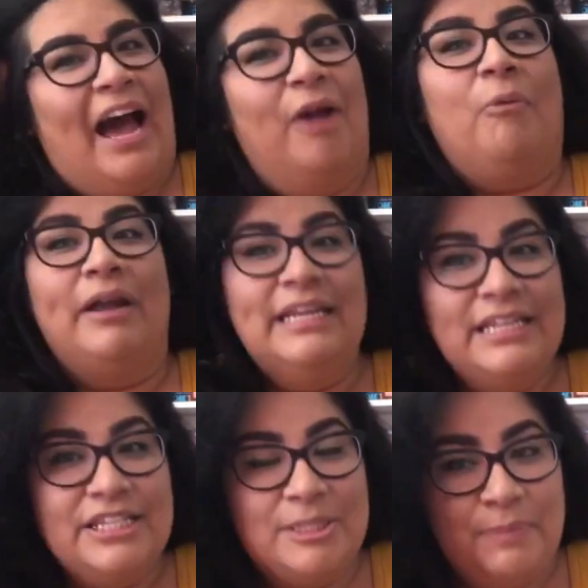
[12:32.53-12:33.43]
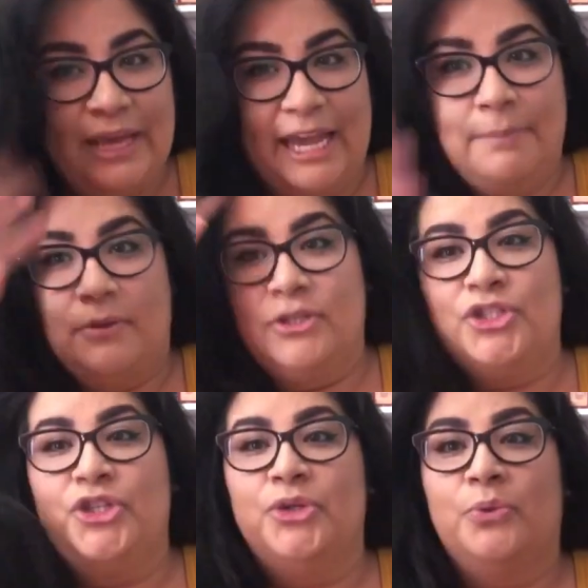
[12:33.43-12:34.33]
I wanted to just be able
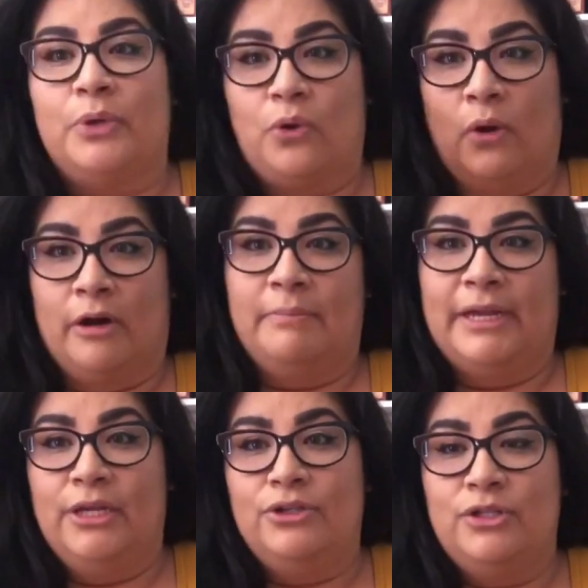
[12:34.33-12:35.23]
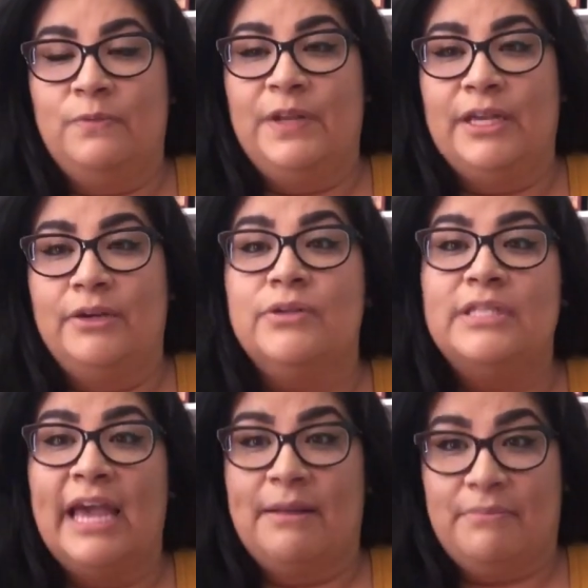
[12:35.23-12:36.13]
to record my YouTube
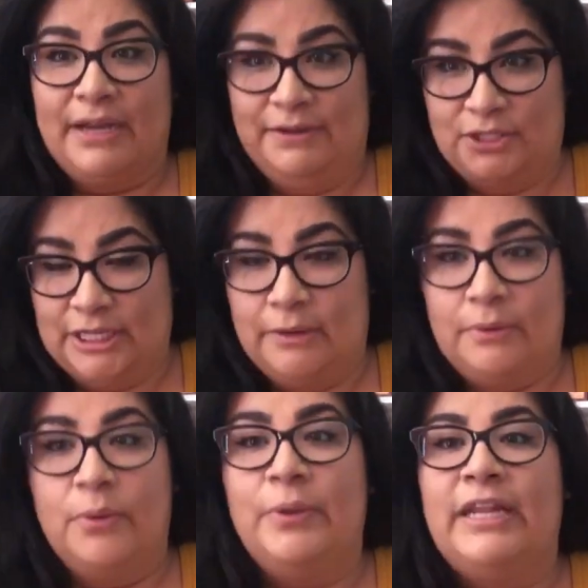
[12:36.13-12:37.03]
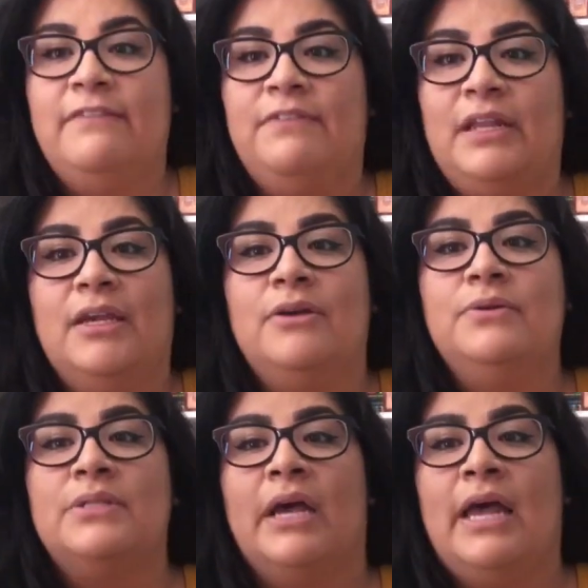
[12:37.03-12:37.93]
videos and my tarot reading
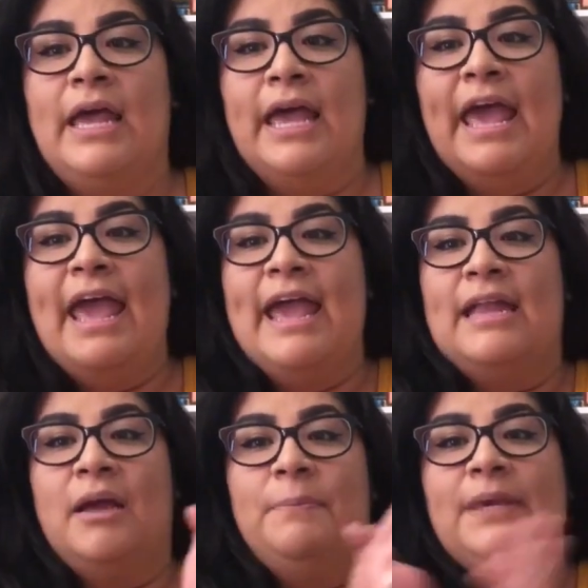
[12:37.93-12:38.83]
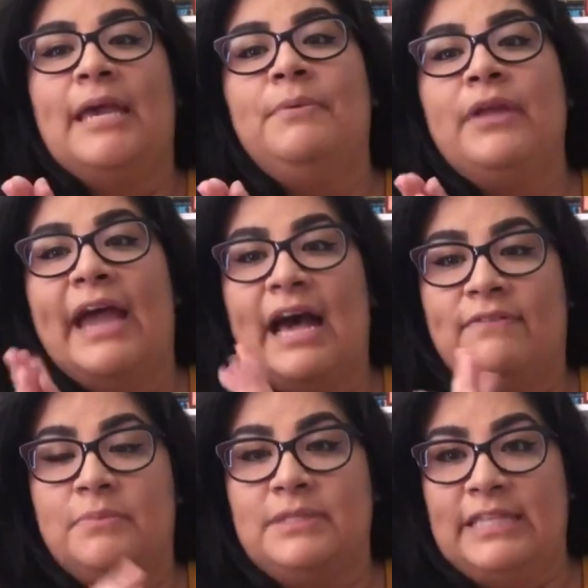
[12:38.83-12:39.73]
videos and be able to have
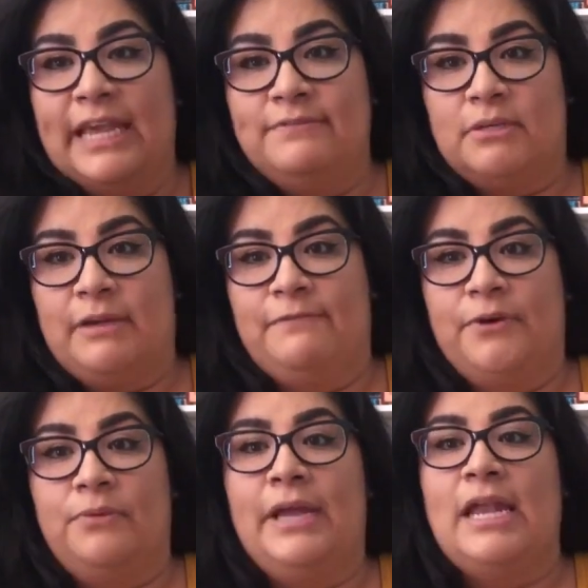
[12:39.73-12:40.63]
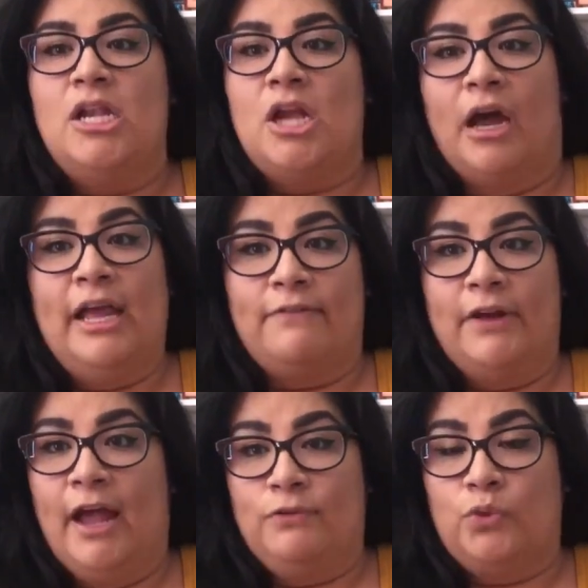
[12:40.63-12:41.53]
them saved on my phone and not ever
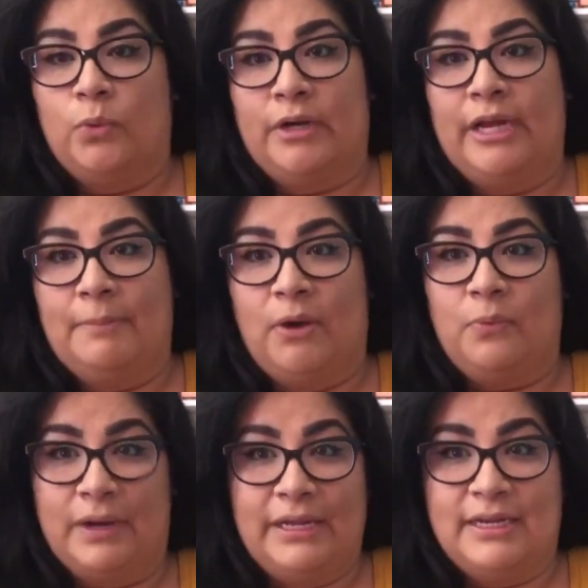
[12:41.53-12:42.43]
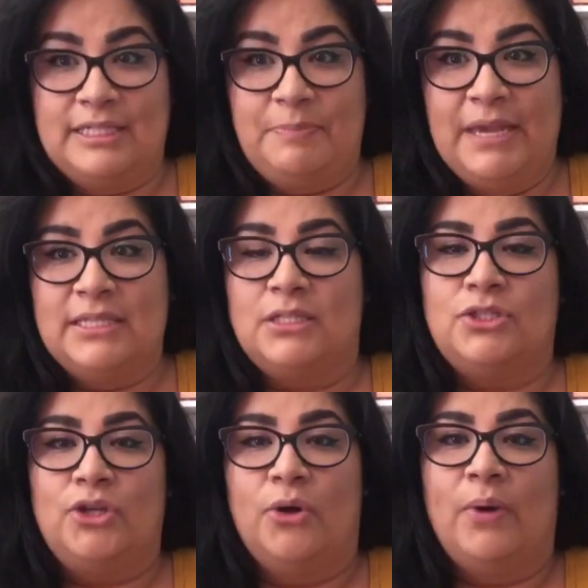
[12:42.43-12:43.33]
have to worry about running out of space.
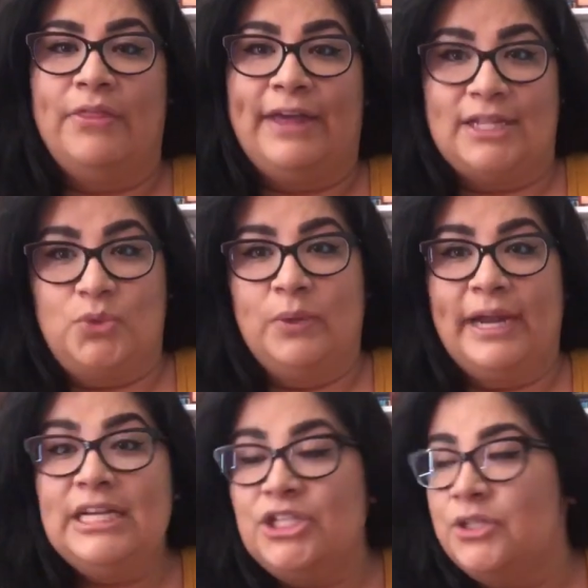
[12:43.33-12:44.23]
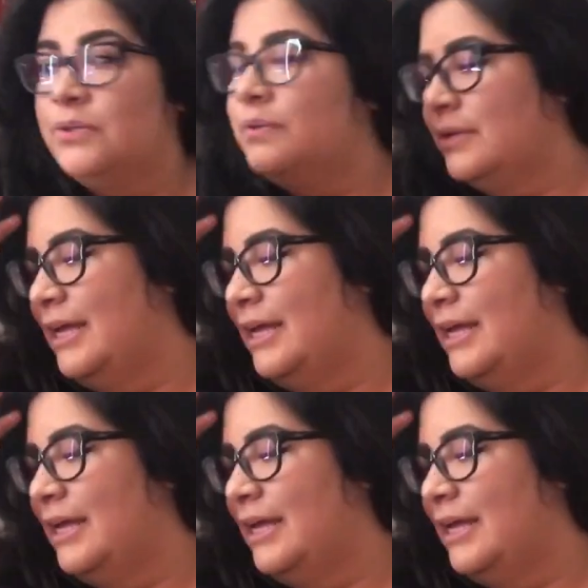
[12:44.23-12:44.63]
So that's what I do.